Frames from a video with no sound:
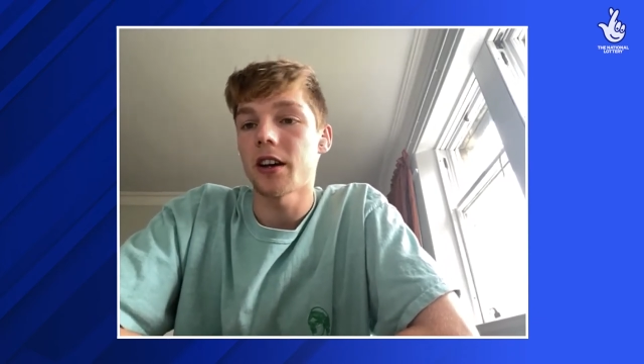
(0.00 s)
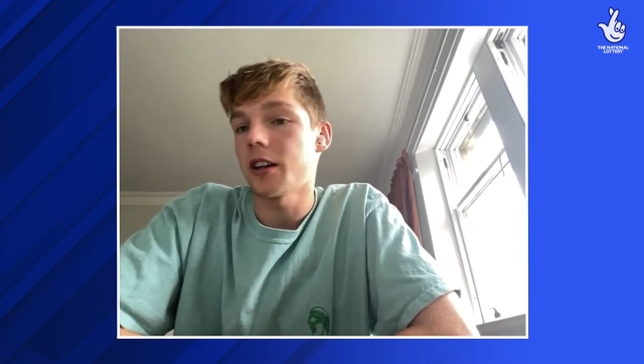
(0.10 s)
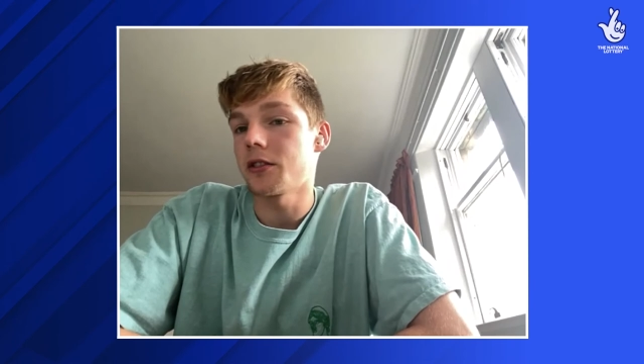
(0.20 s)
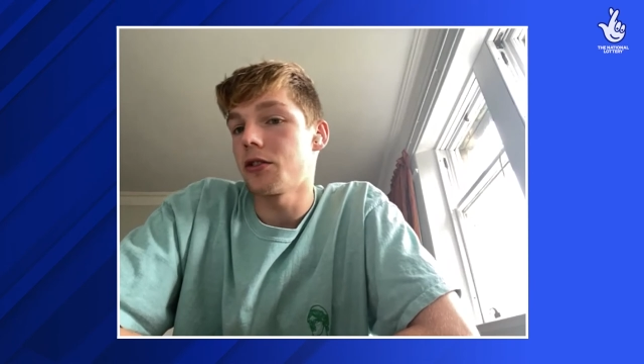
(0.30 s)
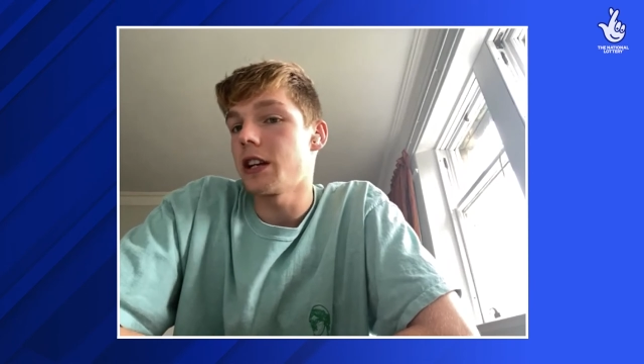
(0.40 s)
a
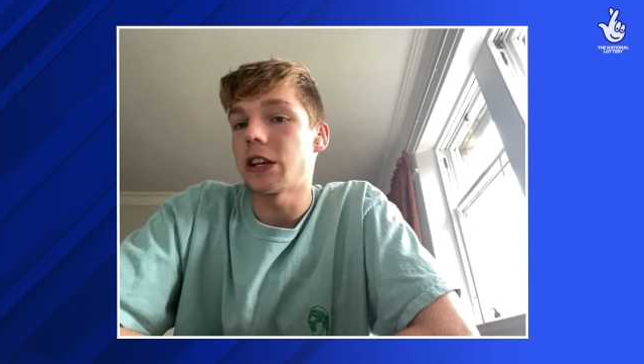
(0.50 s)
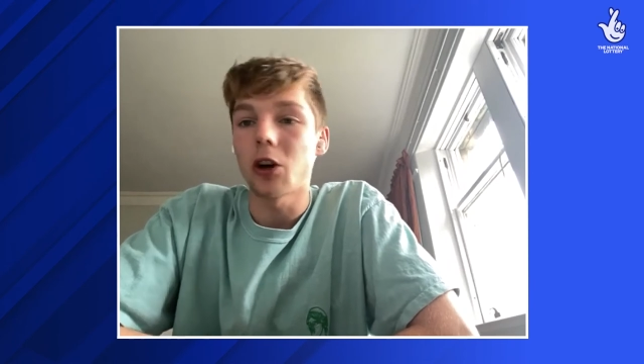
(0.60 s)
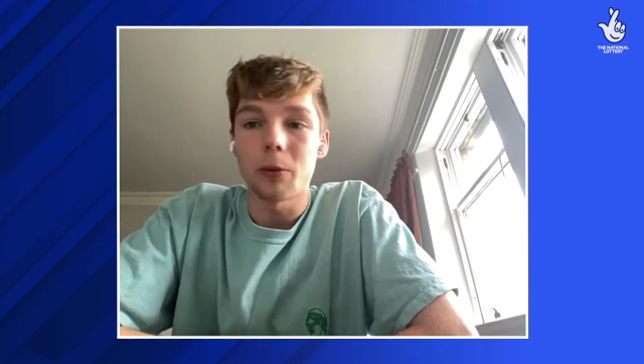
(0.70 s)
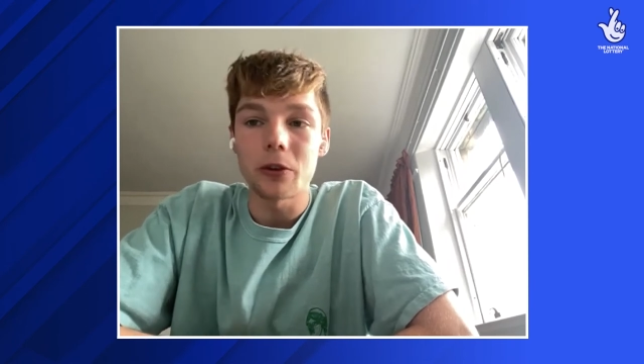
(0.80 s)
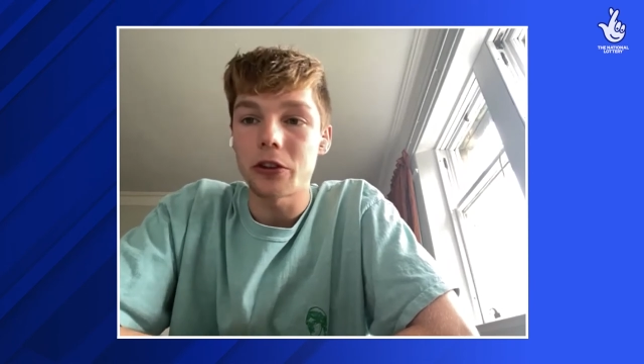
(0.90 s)
unique
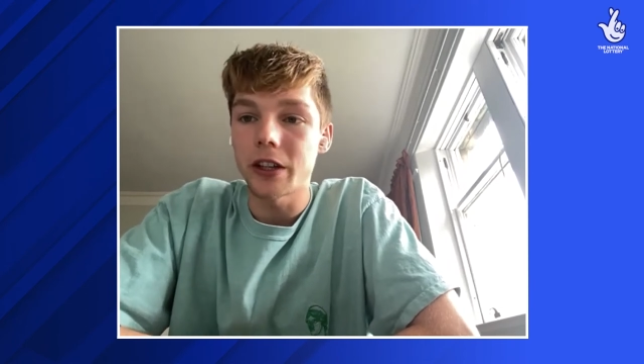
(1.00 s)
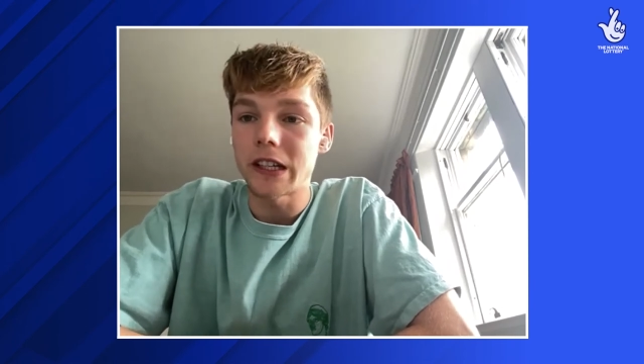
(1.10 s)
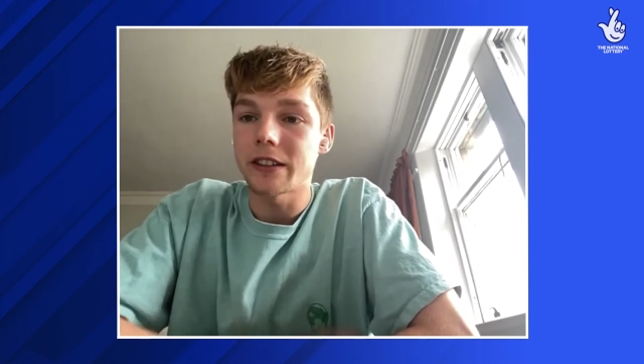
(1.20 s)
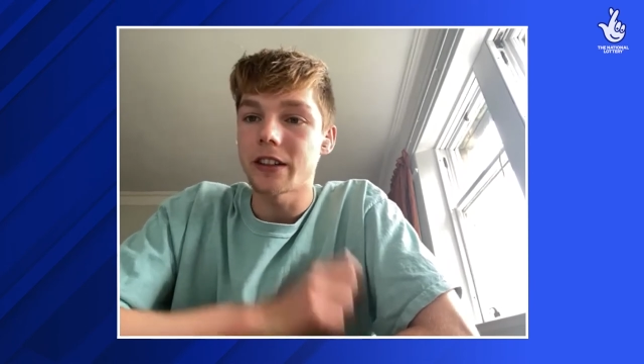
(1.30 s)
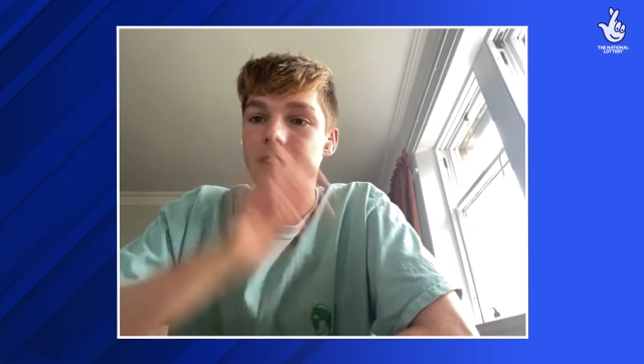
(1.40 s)
opportunity
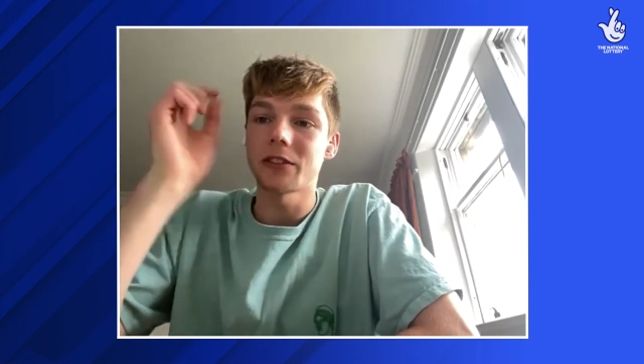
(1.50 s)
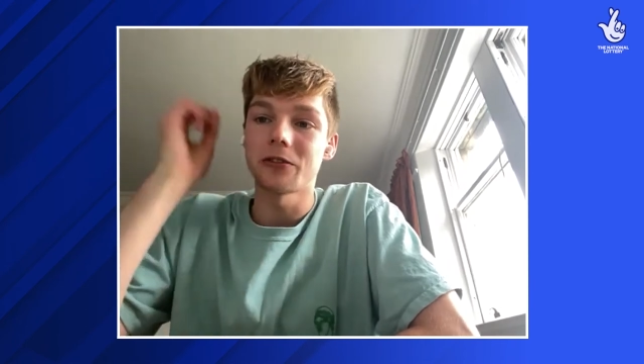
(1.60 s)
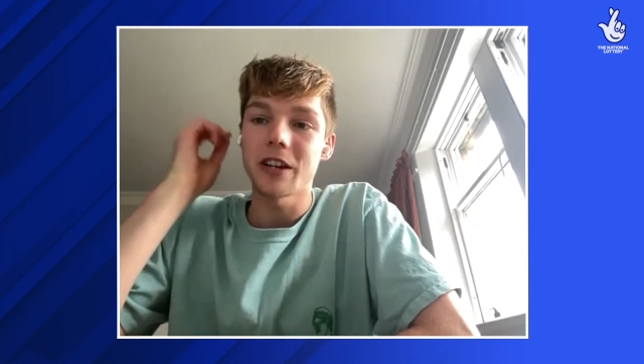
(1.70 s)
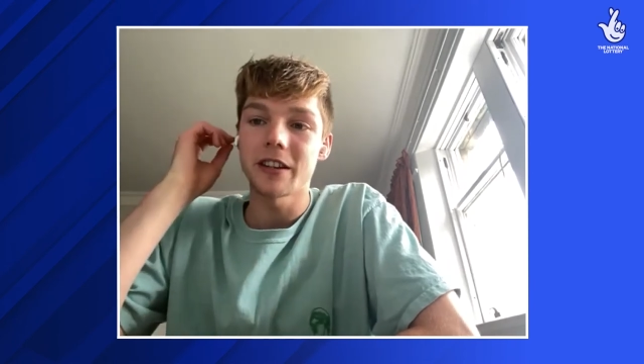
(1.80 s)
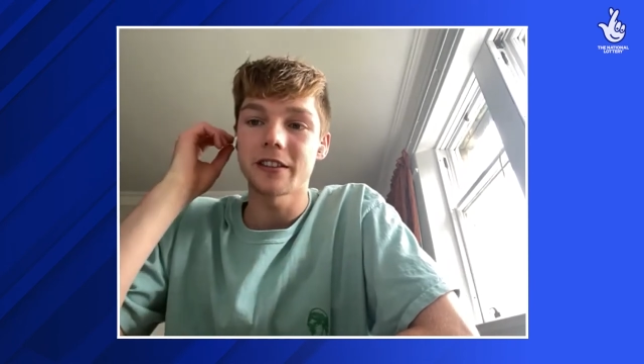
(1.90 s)
to, to
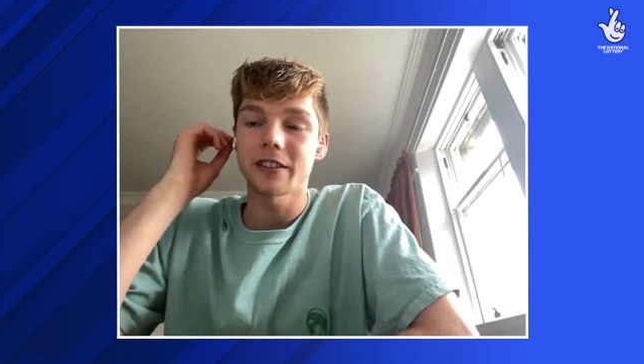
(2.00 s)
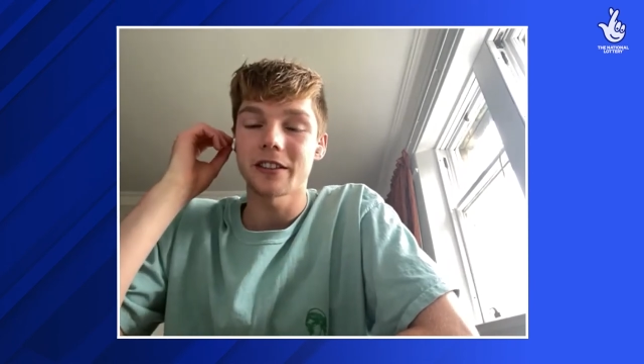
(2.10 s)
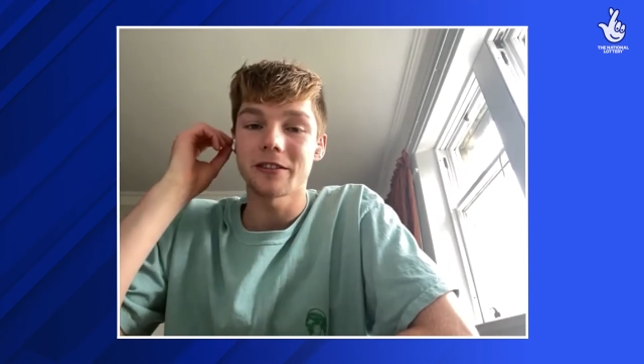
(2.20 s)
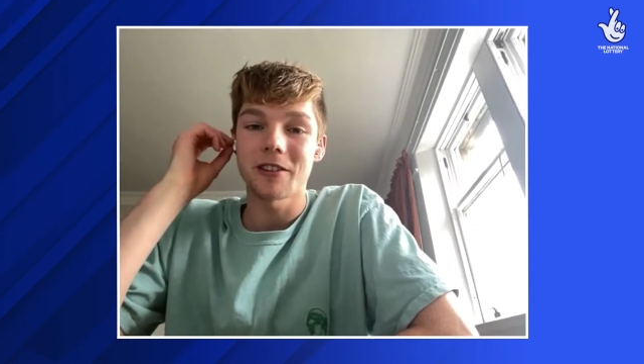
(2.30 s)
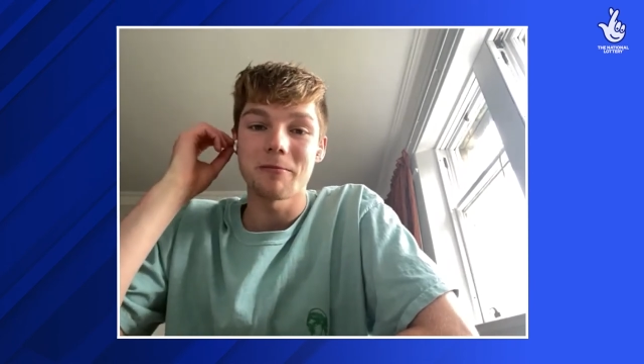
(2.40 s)
race
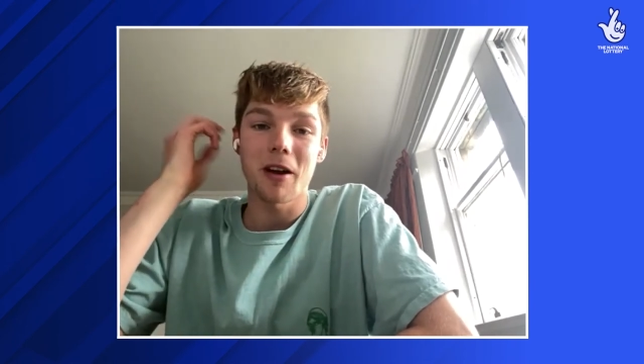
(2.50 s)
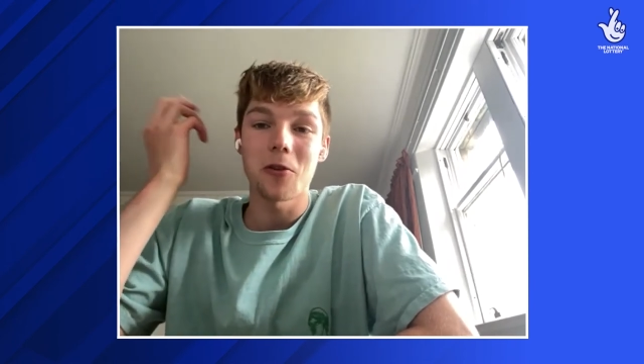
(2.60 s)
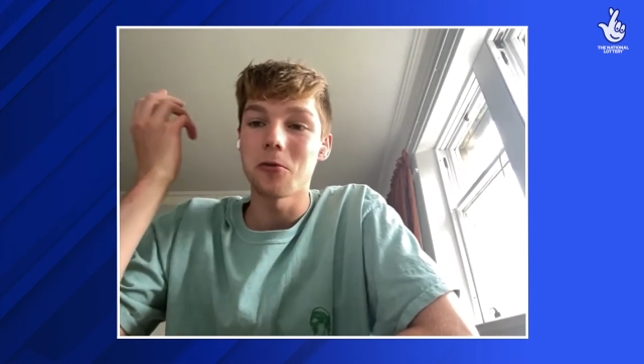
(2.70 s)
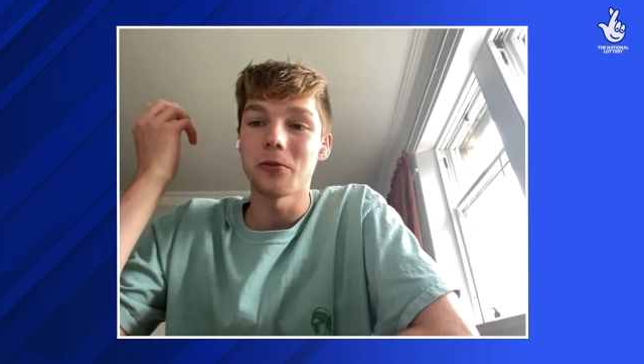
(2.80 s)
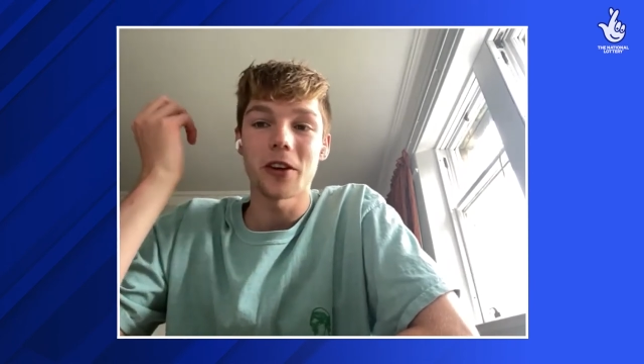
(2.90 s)
in my
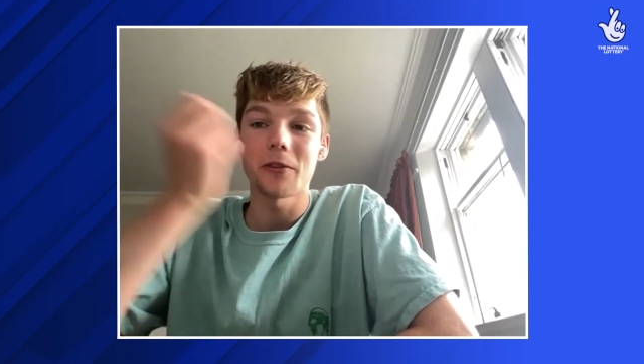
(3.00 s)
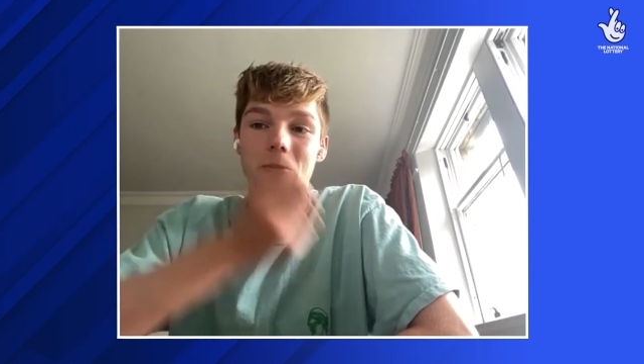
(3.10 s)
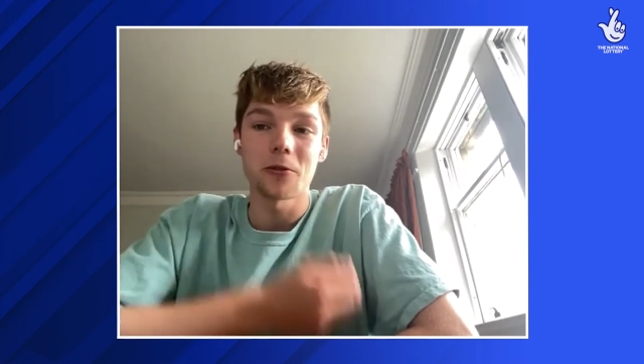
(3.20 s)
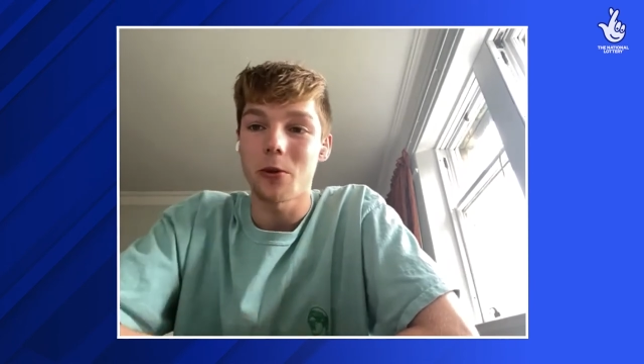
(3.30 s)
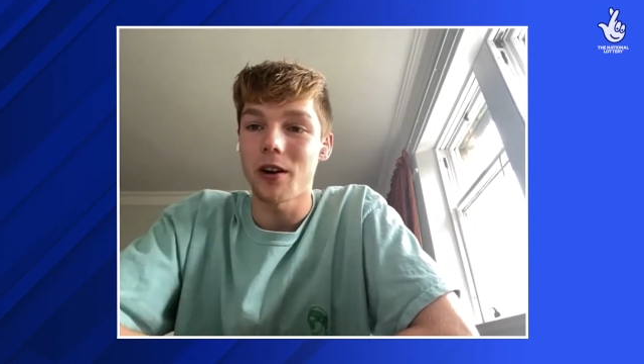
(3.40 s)
hometown, you
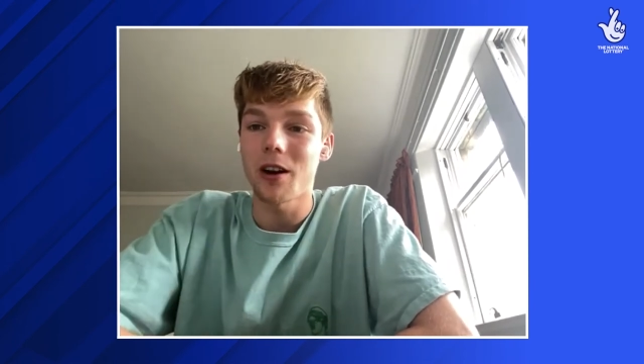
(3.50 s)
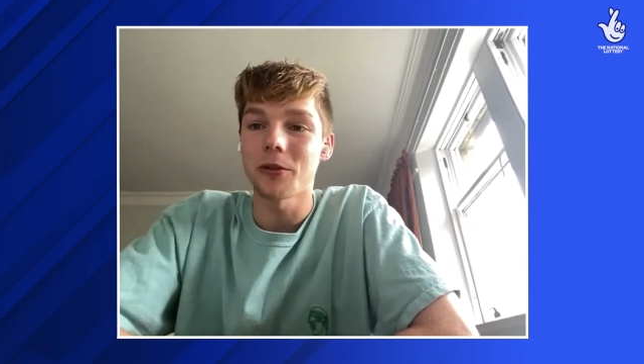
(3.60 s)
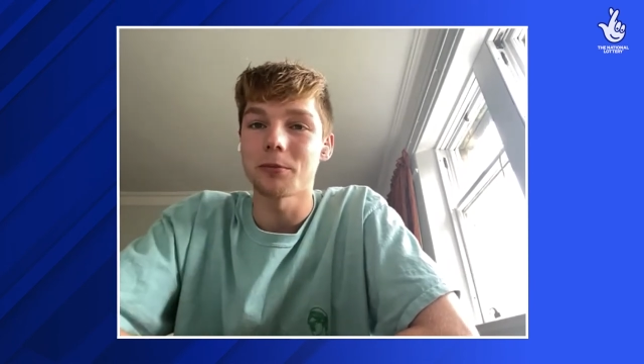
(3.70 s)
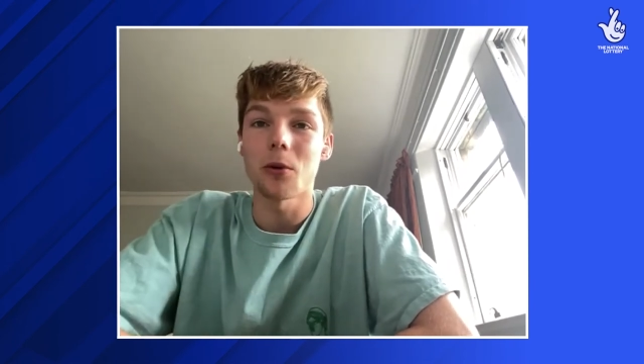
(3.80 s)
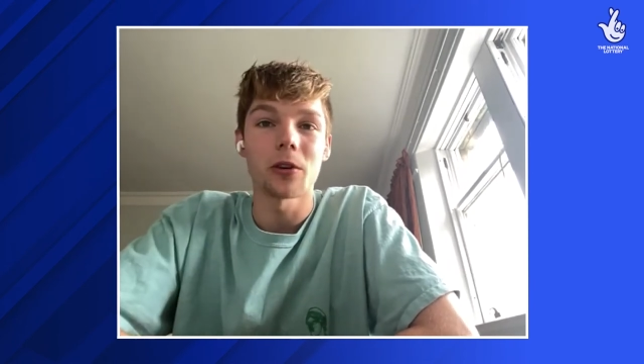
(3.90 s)
know, where I was
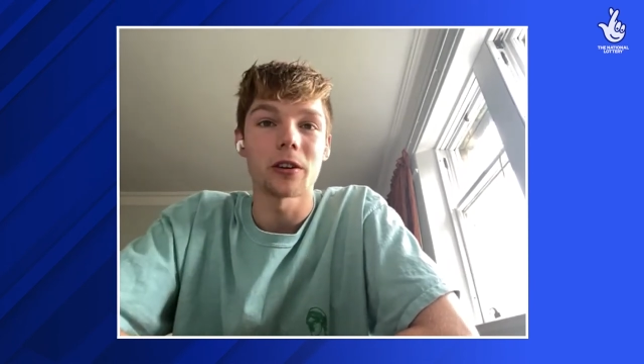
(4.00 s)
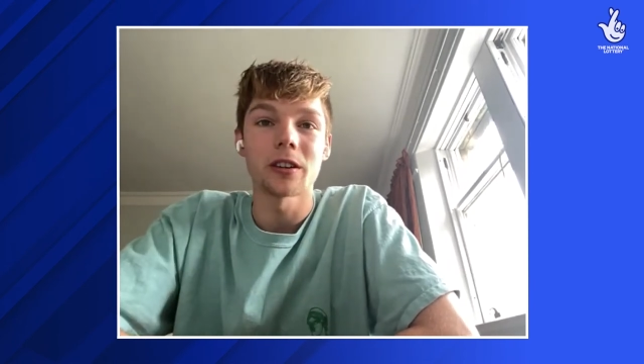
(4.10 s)
born,